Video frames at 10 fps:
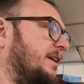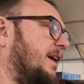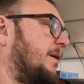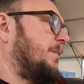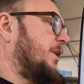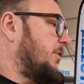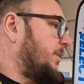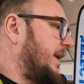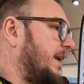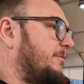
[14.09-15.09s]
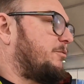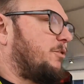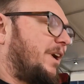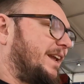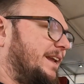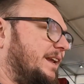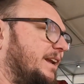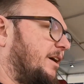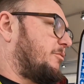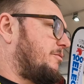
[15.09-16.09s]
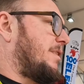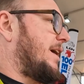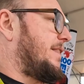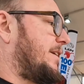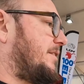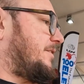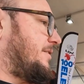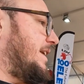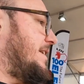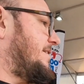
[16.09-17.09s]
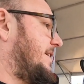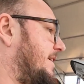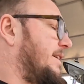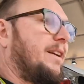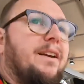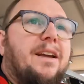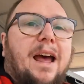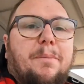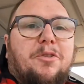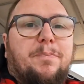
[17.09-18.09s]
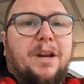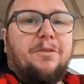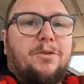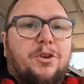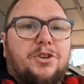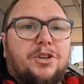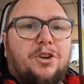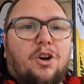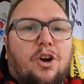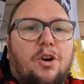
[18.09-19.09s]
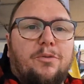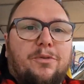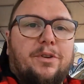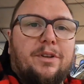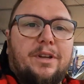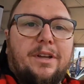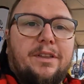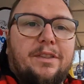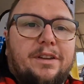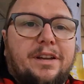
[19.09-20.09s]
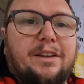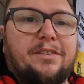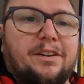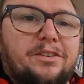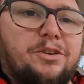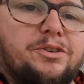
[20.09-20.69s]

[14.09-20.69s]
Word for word: Um, we have right here a rather snazzy upspec version of the T60